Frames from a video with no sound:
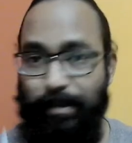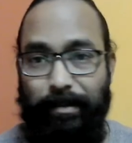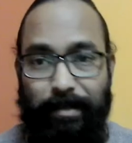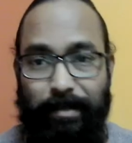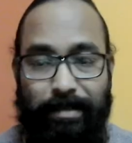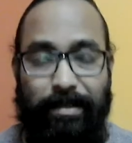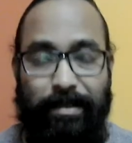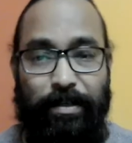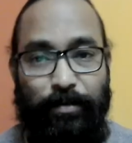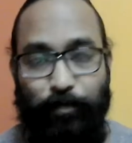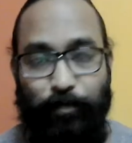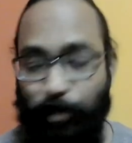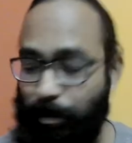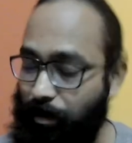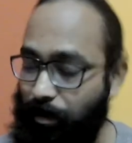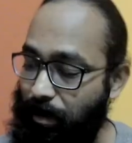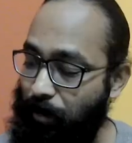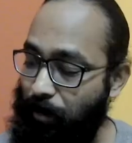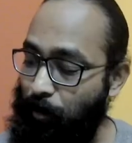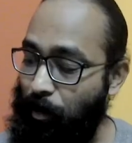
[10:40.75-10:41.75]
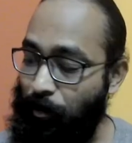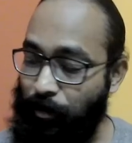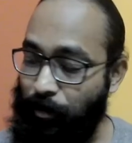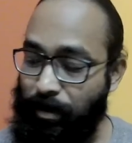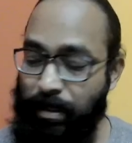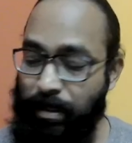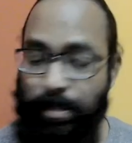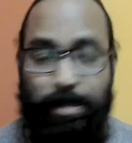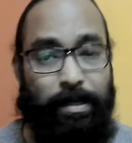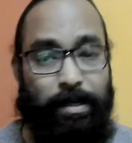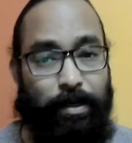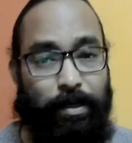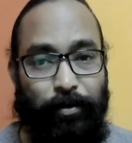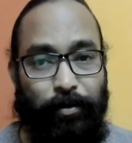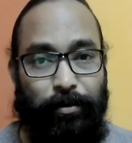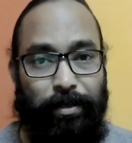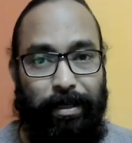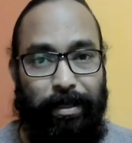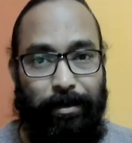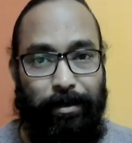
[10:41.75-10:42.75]
This is what about the
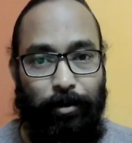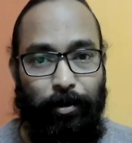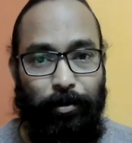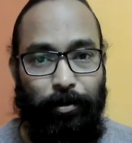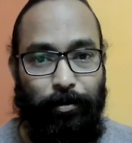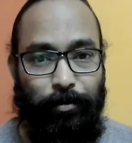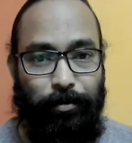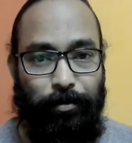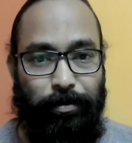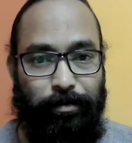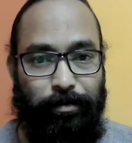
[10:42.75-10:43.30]
truth and non-truth.